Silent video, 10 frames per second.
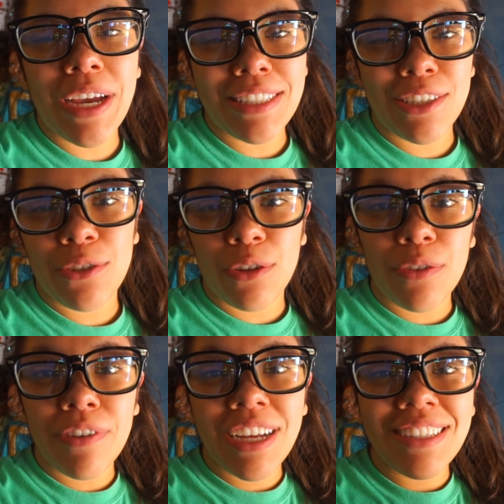guys enjoyed.
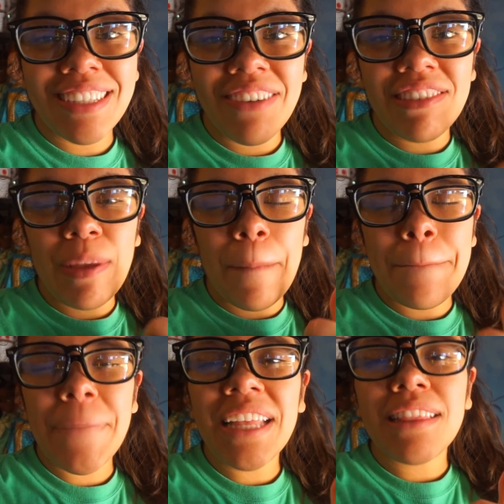Don't forget to give us a
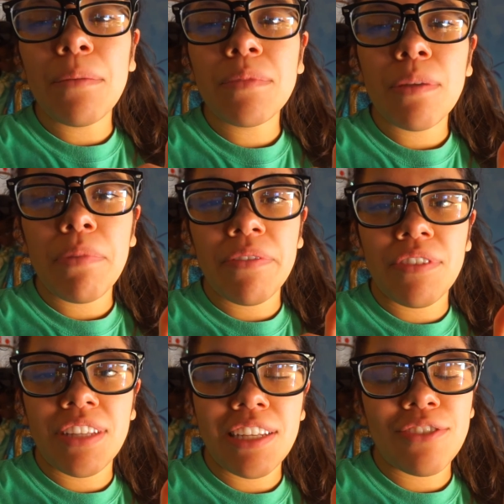big thumbs up if you
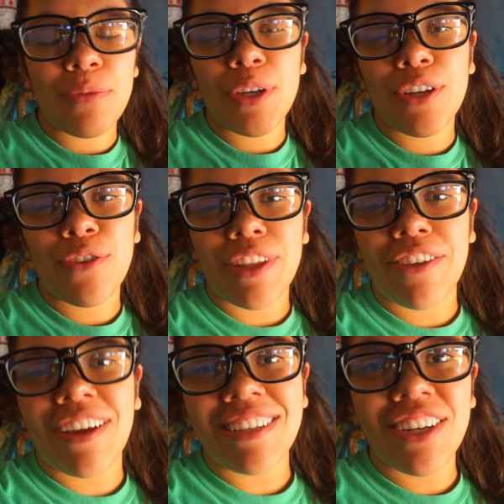did, so we can know that
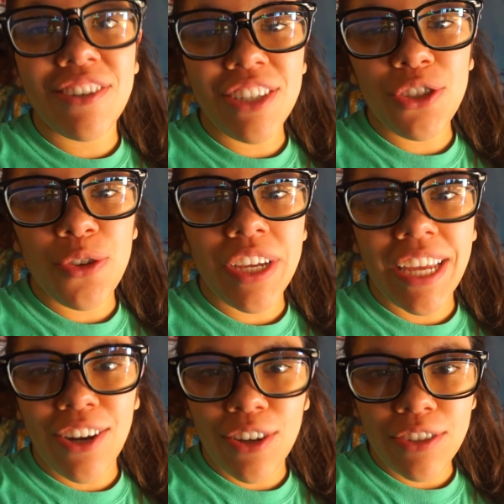you guys are enjoying.
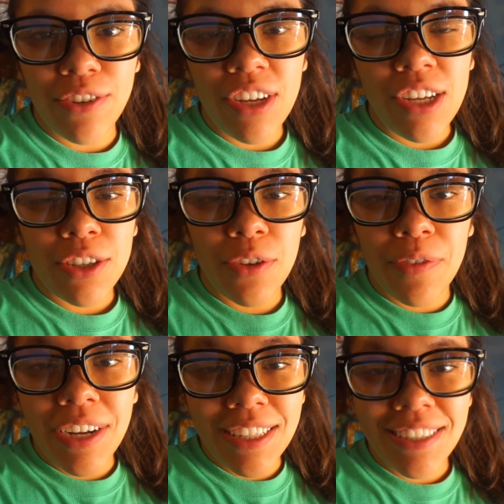And also don't
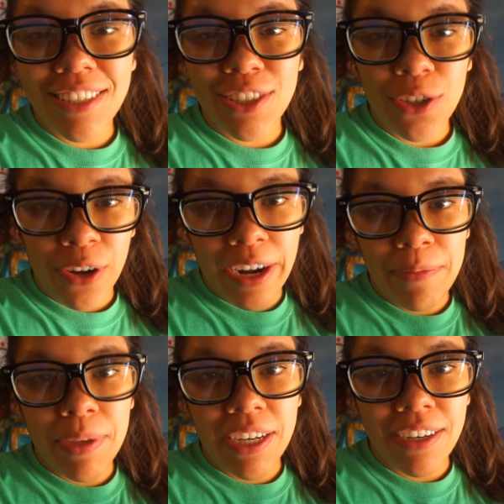forget to
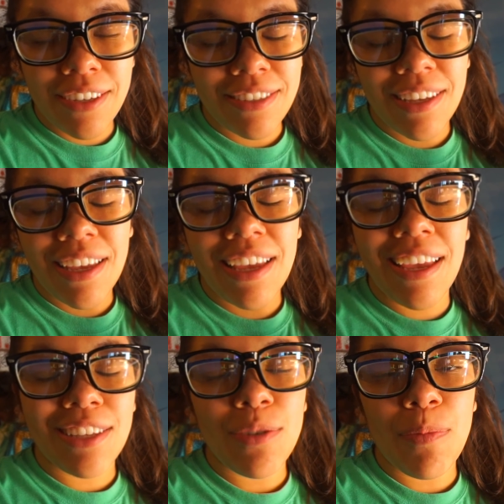subscribe, because
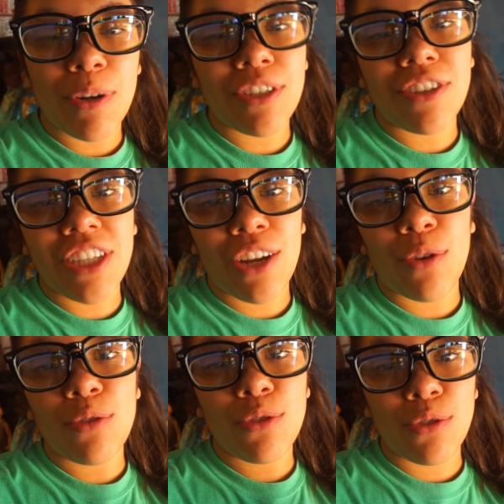it supports our
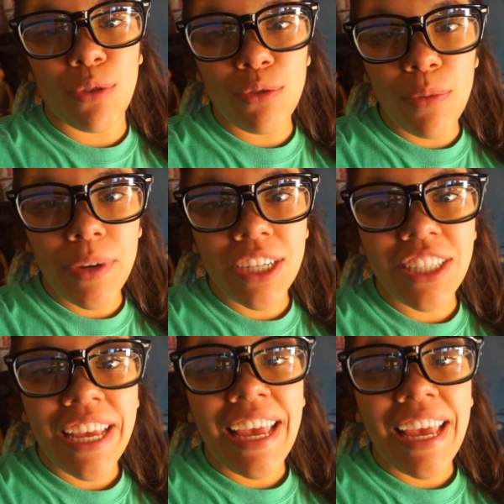channel so so much.